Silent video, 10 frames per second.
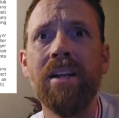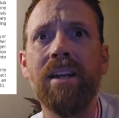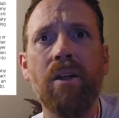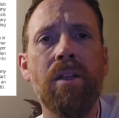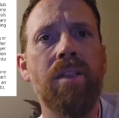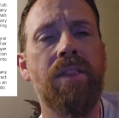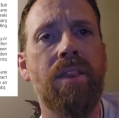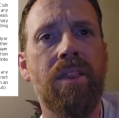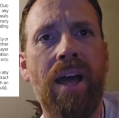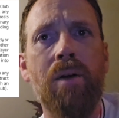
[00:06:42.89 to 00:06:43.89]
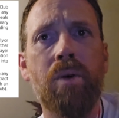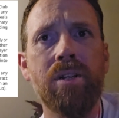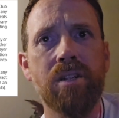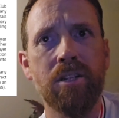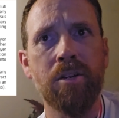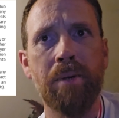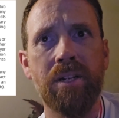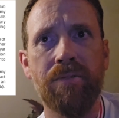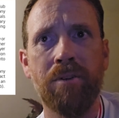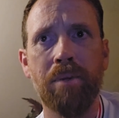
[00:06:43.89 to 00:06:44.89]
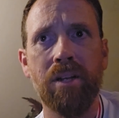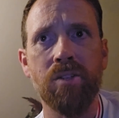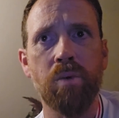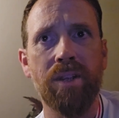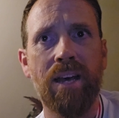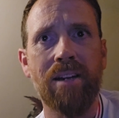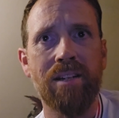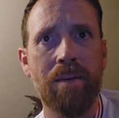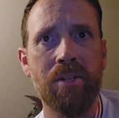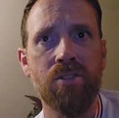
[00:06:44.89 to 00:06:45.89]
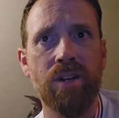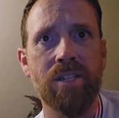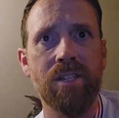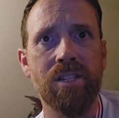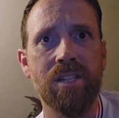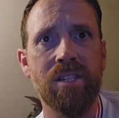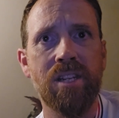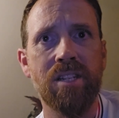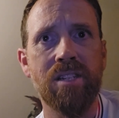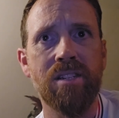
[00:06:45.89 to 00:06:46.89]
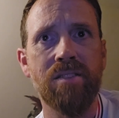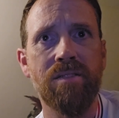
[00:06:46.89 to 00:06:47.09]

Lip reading: Now, that one's a little bit different because what that demonstrates is it's